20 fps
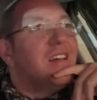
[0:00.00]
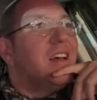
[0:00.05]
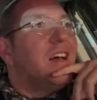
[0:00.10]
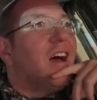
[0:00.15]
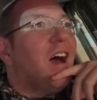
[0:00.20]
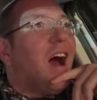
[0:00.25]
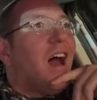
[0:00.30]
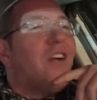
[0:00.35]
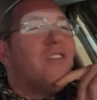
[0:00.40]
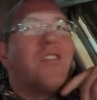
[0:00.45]

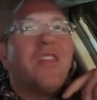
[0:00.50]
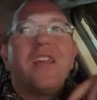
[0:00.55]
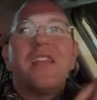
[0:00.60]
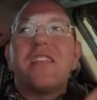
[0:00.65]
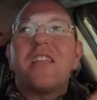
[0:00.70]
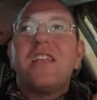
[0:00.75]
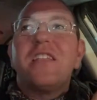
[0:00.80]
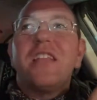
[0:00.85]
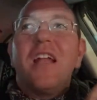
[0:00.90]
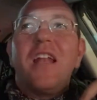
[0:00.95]
I don't think
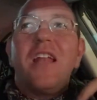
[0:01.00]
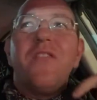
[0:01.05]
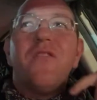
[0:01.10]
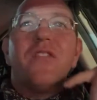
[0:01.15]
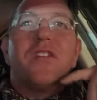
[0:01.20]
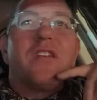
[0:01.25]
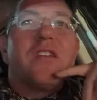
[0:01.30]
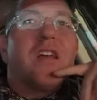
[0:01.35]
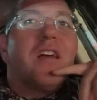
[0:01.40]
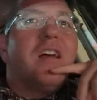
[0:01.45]
it's not
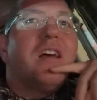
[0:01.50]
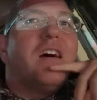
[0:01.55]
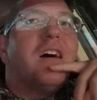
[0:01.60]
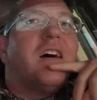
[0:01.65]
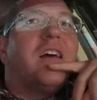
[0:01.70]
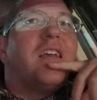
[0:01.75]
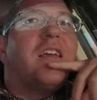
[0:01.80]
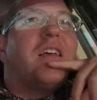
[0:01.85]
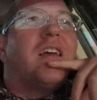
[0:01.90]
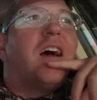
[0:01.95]
even
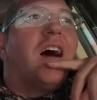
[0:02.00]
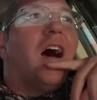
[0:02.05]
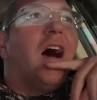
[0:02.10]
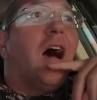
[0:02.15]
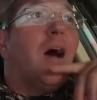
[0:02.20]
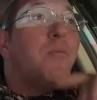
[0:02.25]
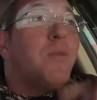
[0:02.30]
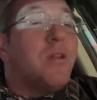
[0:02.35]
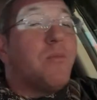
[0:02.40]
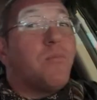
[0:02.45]
like,
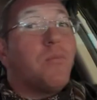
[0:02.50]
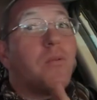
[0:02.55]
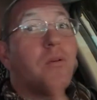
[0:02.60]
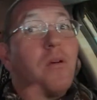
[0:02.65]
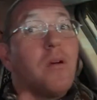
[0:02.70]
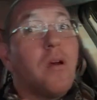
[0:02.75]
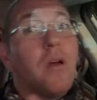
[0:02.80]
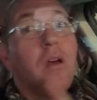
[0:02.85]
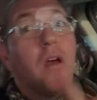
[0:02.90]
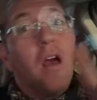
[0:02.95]
I mean,
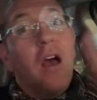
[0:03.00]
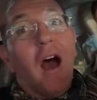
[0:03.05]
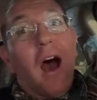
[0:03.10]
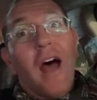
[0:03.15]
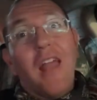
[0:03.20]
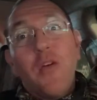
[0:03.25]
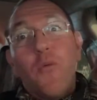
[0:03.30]
they